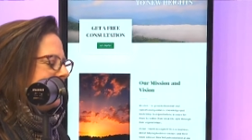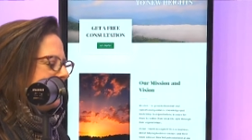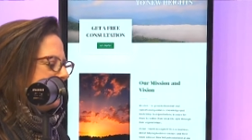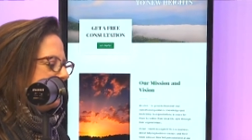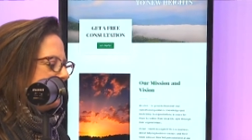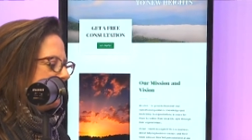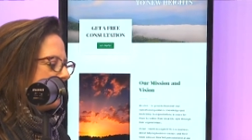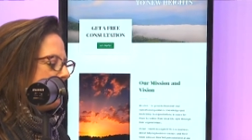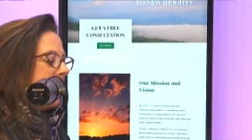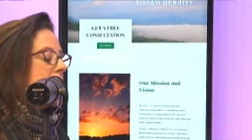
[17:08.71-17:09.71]
um,
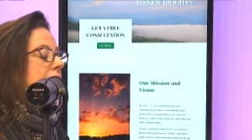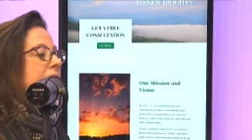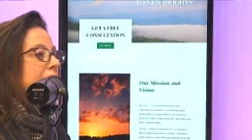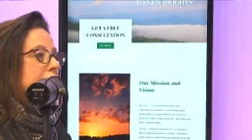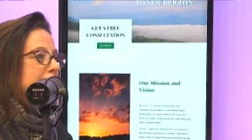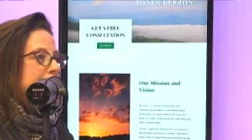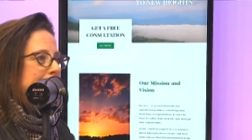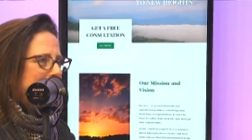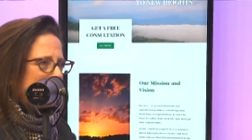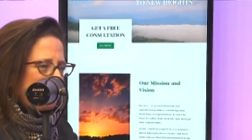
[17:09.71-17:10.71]
manufacturer.
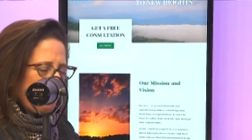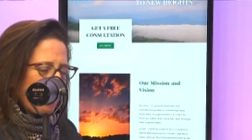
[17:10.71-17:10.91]
Okay.